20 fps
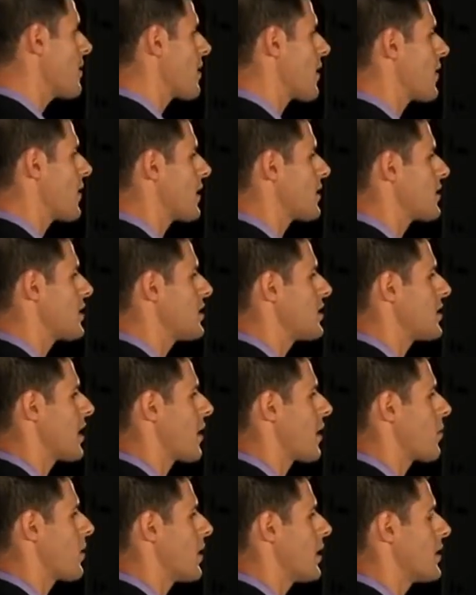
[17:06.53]
of the things he
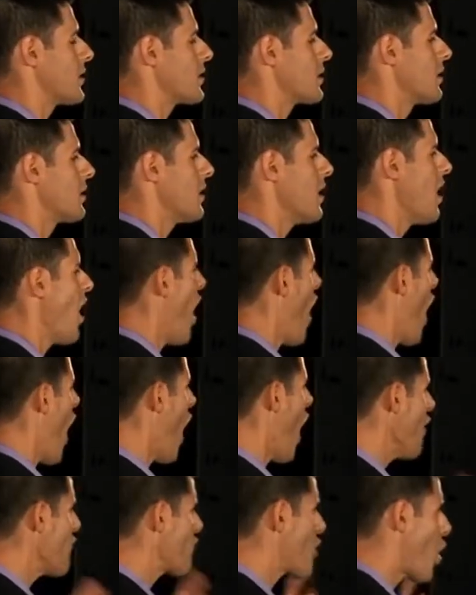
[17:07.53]
said was,
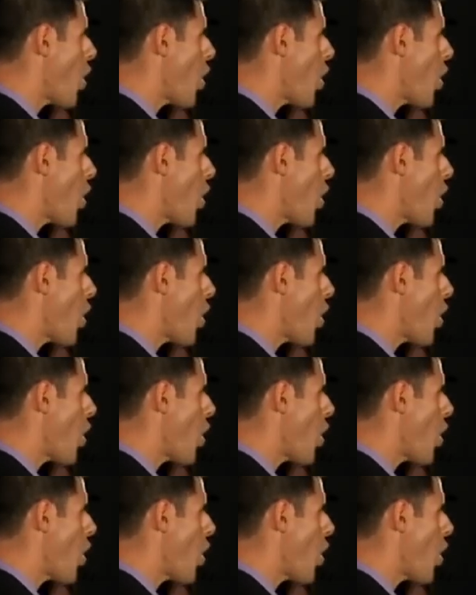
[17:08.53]
of